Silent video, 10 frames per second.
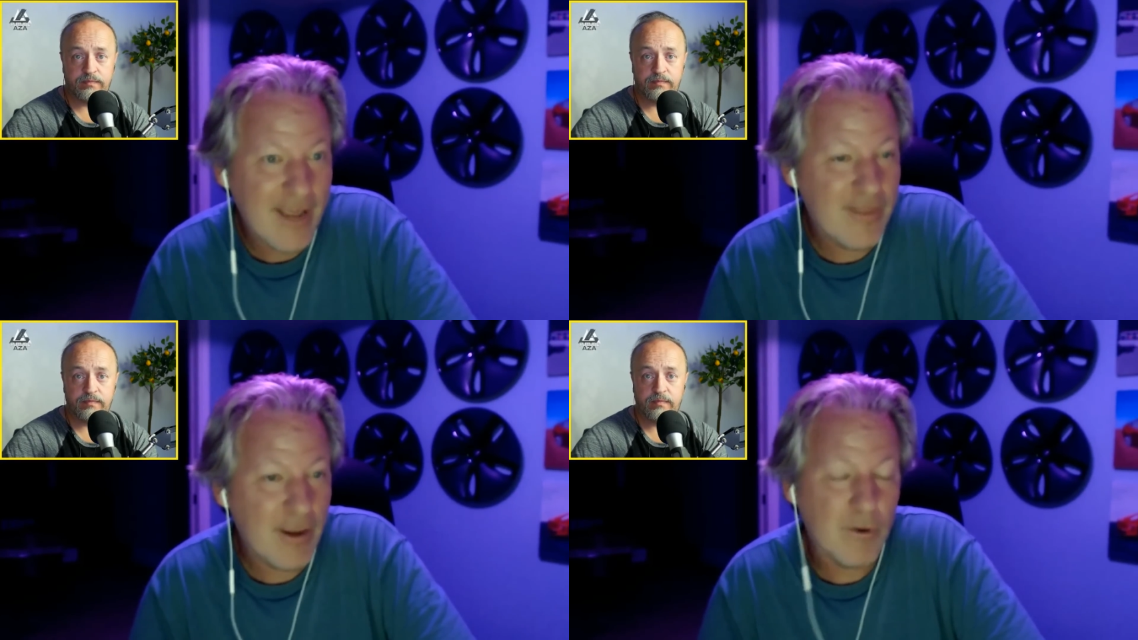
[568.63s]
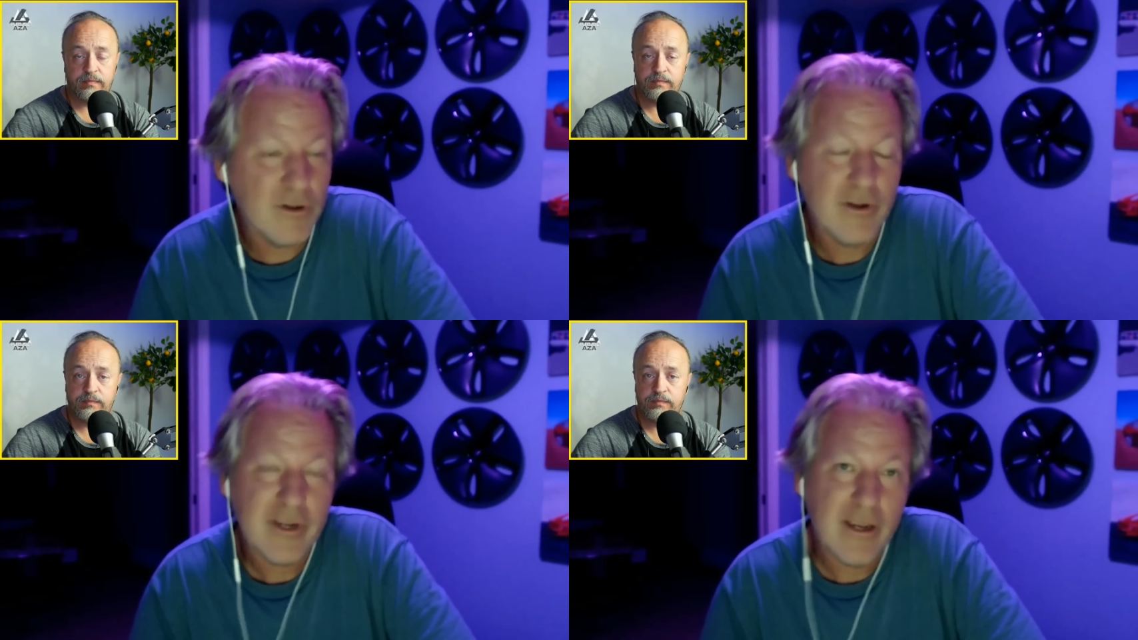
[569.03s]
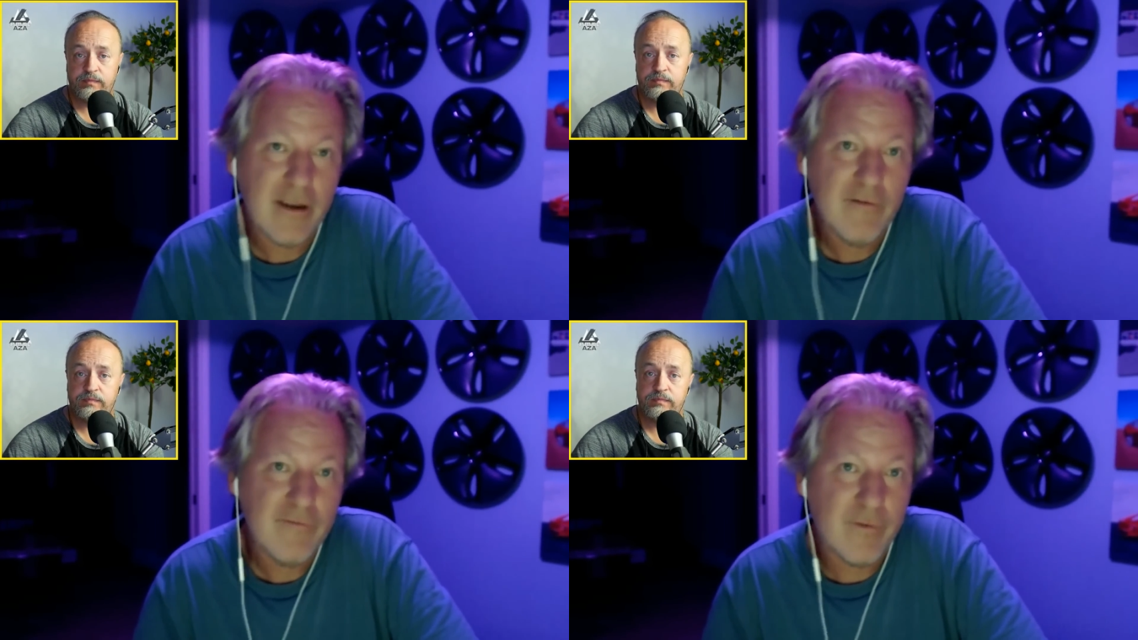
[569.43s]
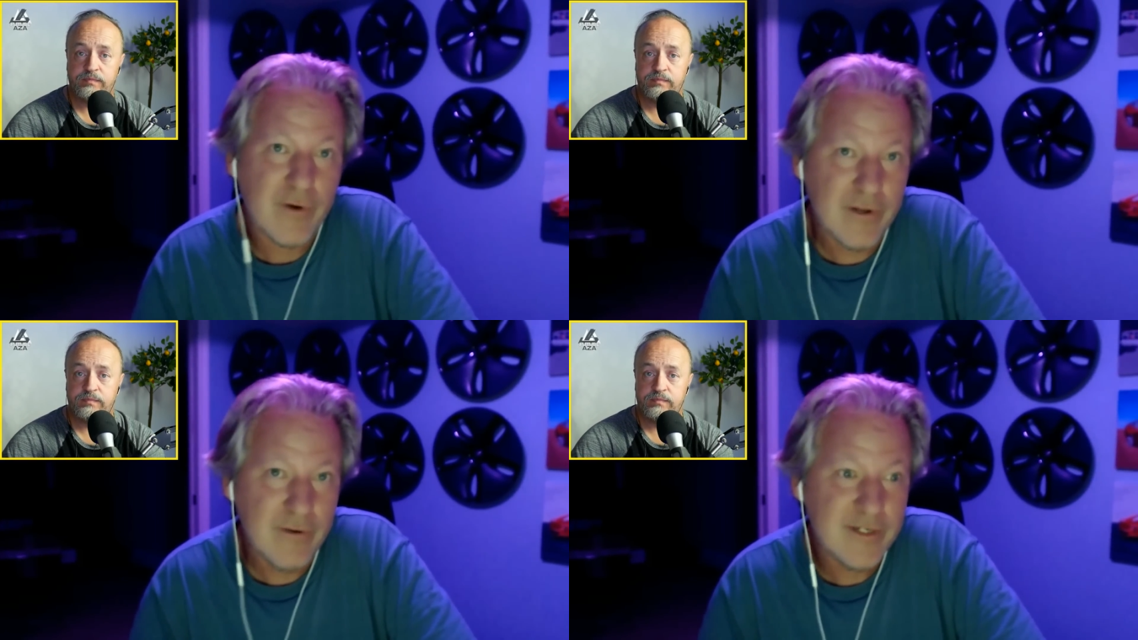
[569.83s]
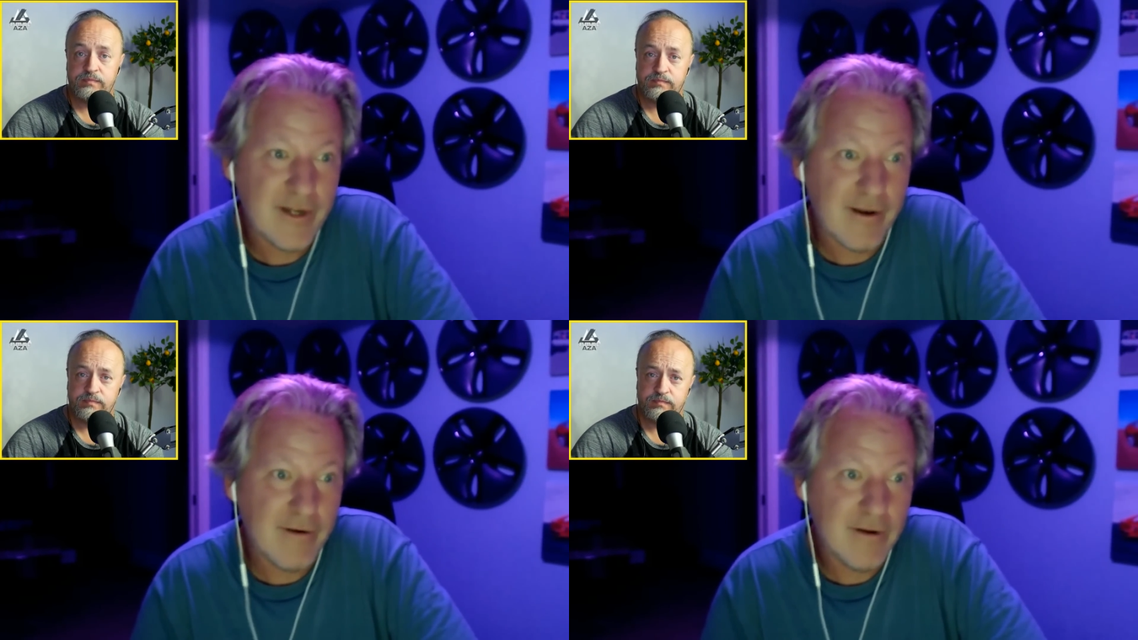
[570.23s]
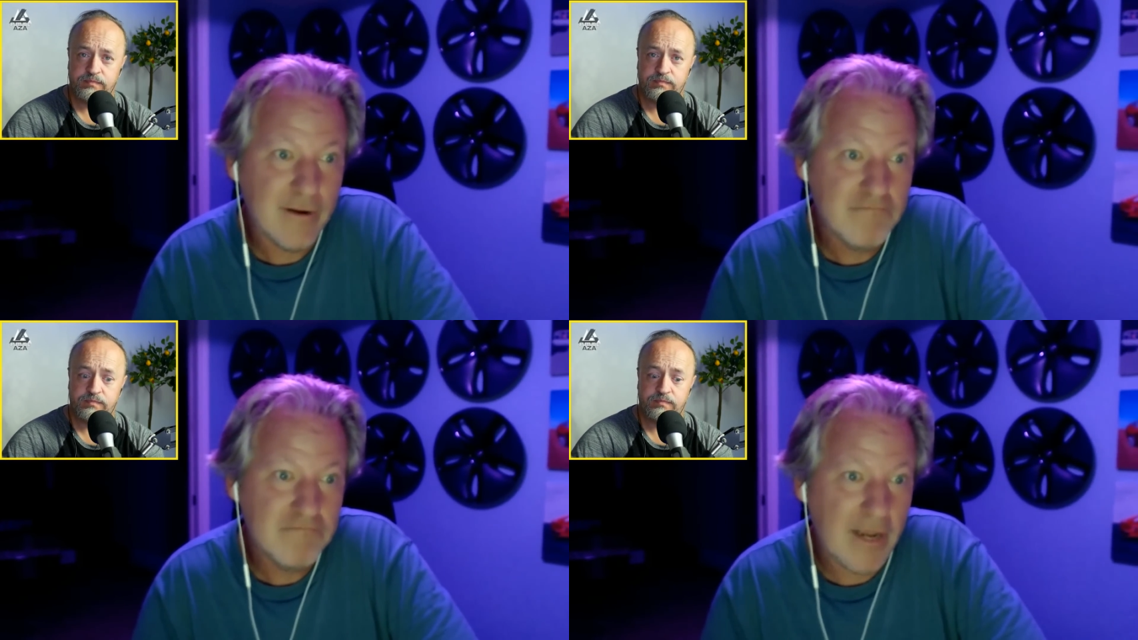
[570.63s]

Speaker 1: and they were looking for a new Toyota